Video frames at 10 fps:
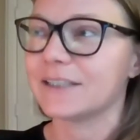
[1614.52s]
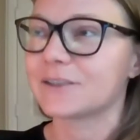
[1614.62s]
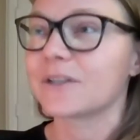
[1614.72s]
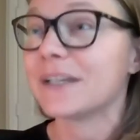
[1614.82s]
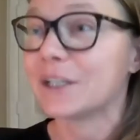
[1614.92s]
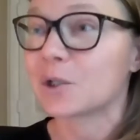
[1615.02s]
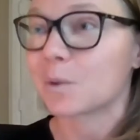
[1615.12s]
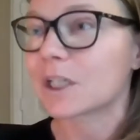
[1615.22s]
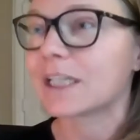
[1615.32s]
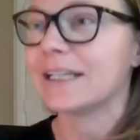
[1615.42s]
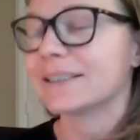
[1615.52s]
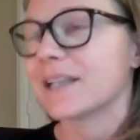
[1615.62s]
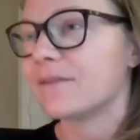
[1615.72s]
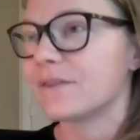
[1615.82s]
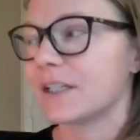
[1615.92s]
sort of inner workings
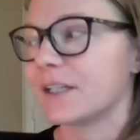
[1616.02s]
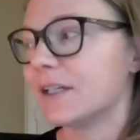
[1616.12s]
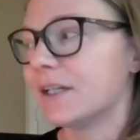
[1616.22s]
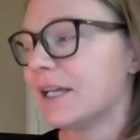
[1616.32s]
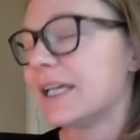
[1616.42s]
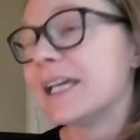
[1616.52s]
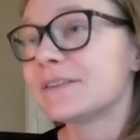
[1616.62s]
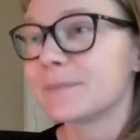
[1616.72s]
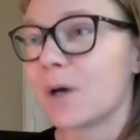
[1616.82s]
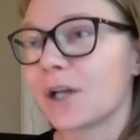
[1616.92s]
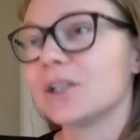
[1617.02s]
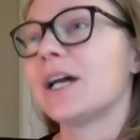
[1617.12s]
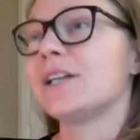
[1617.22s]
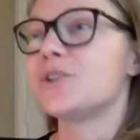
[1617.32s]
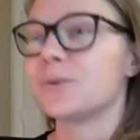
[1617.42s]
of the IFS
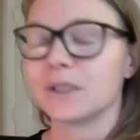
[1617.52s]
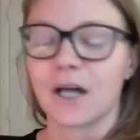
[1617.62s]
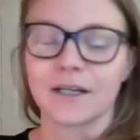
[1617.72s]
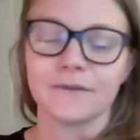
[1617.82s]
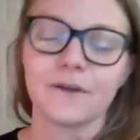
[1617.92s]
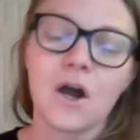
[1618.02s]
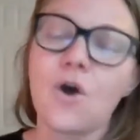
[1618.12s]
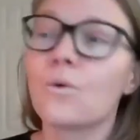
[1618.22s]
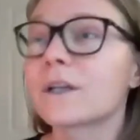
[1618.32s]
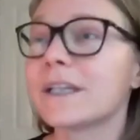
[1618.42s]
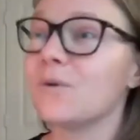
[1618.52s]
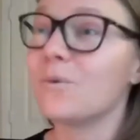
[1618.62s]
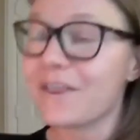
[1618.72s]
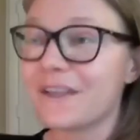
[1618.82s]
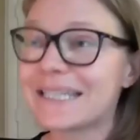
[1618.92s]
model. I do a lot of working
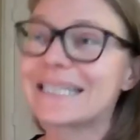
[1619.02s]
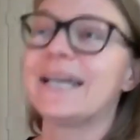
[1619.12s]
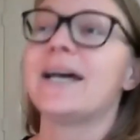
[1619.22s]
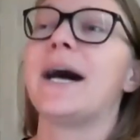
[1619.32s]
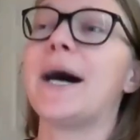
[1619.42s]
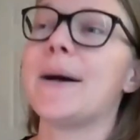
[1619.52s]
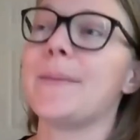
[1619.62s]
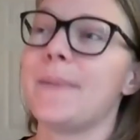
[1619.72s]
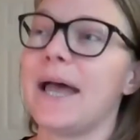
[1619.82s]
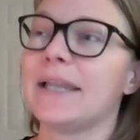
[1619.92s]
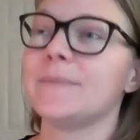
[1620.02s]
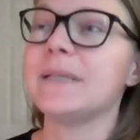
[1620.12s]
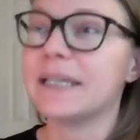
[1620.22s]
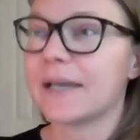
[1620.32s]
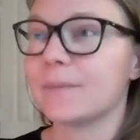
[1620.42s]
with it, and
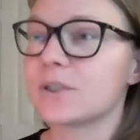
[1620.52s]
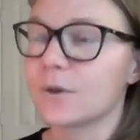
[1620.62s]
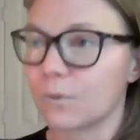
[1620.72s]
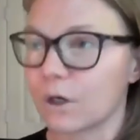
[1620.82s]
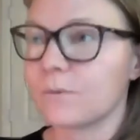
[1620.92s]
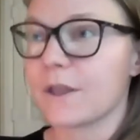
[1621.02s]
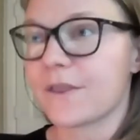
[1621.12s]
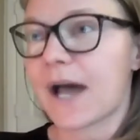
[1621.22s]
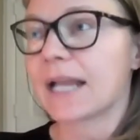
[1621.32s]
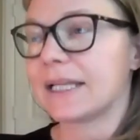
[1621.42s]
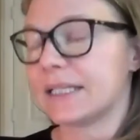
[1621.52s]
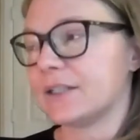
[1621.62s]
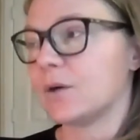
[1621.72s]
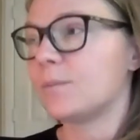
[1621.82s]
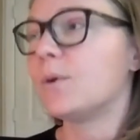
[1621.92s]
being able to work with that and
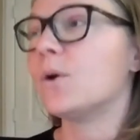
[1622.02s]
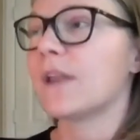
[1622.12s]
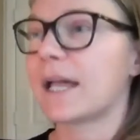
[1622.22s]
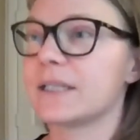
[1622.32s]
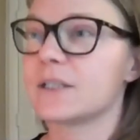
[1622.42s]
pull that